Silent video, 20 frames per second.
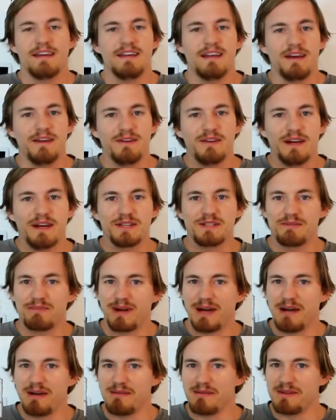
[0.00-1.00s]
Now you guys are
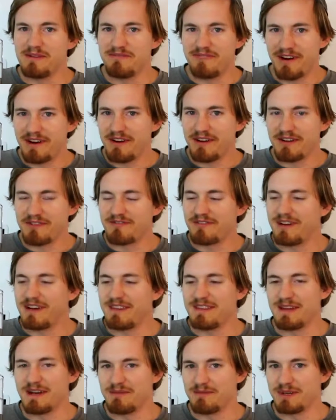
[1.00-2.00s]
probably very
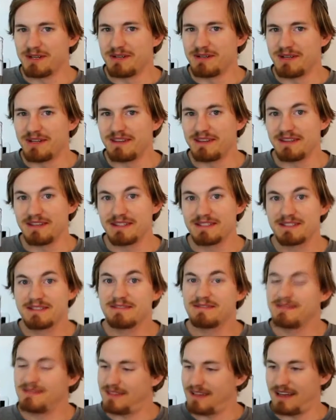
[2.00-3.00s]
afraid that I'm going to drink this.
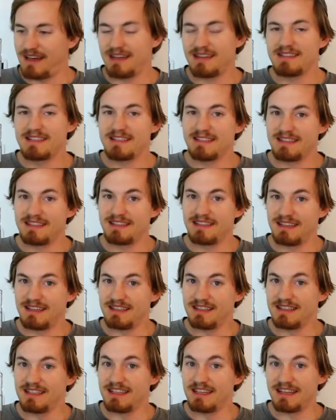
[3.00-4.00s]
And
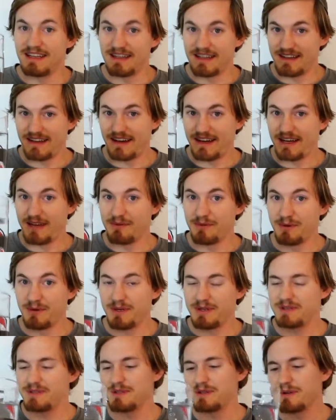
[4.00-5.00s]
indeed, I am
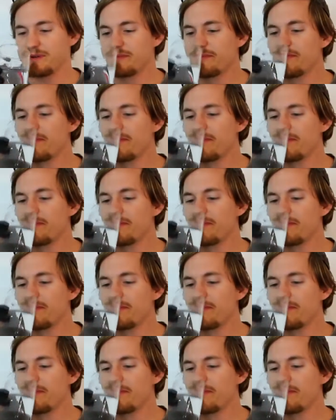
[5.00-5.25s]
going to.